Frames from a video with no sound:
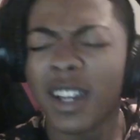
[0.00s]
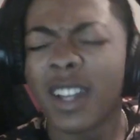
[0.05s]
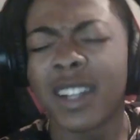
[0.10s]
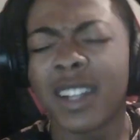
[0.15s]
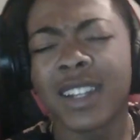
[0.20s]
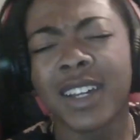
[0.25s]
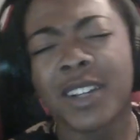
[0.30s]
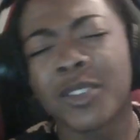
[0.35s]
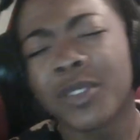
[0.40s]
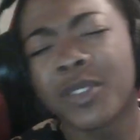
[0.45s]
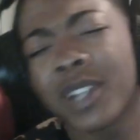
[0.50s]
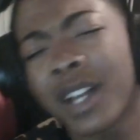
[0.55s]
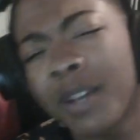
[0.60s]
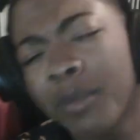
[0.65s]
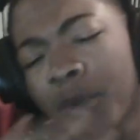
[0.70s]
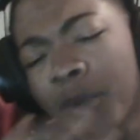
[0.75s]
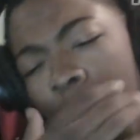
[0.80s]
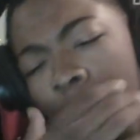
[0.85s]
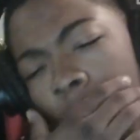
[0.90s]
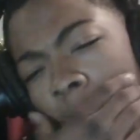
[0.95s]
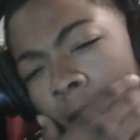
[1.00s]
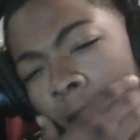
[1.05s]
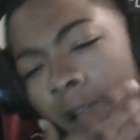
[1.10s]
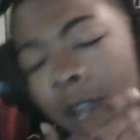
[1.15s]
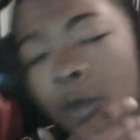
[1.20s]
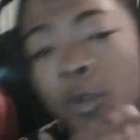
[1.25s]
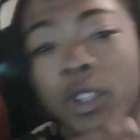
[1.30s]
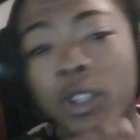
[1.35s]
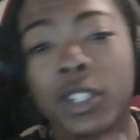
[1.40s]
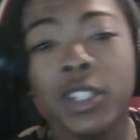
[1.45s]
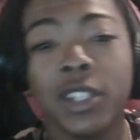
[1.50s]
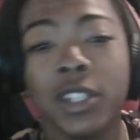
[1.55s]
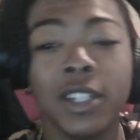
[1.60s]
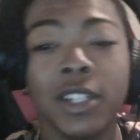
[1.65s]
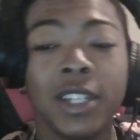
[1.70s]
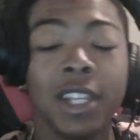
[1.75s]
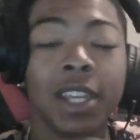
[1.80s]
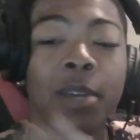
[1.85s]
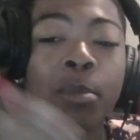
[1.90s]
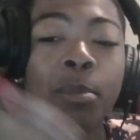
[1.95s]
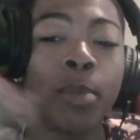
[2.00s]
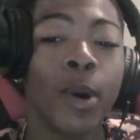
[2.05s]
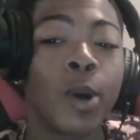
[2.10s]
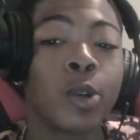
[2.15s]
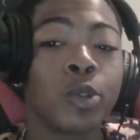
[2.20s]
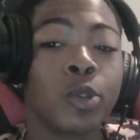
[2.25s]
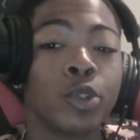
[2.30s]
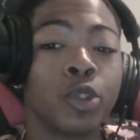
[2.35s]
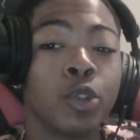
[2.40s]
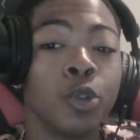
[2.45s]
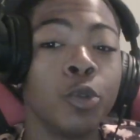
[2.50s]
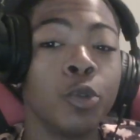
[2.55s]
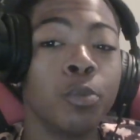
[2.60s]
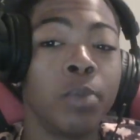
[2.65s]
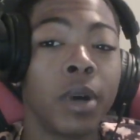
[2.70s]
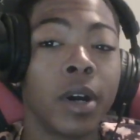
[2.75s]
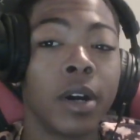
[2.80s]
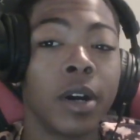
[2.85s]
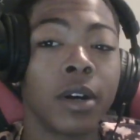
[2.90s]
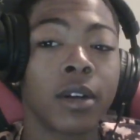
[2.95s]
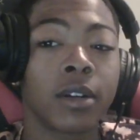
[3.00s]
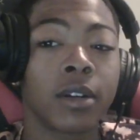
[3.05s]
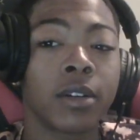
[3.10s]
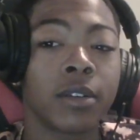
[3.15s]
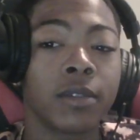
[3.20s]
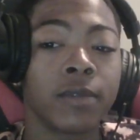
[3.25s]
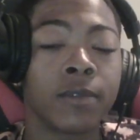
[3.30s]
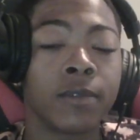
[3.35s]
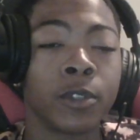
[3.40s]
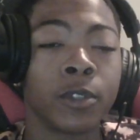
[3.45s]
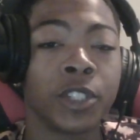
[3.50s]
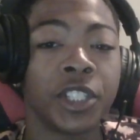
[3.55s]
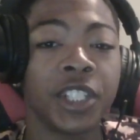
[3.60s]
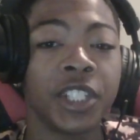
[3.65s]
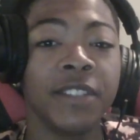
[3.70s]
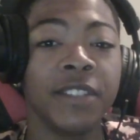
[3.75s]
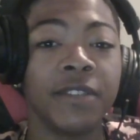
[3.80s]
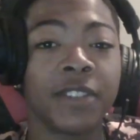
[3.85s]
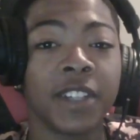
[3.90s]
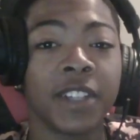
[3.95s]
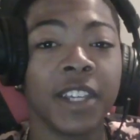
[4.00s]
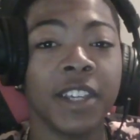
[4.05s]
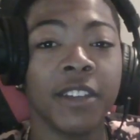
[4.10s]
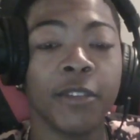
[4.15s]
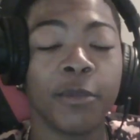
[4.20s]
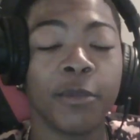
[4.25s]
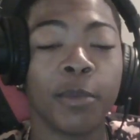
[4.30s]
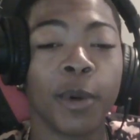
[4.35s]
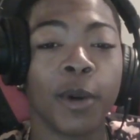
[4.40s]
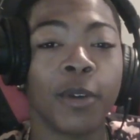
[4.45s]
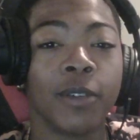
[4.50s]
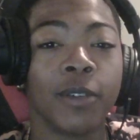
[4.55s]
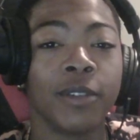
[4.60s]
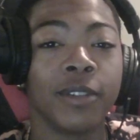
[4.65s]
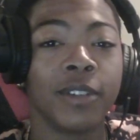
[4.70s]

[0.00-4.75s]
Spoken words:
Not gonna lie, bro. I really did pose Tupac for Chief Keef, bro.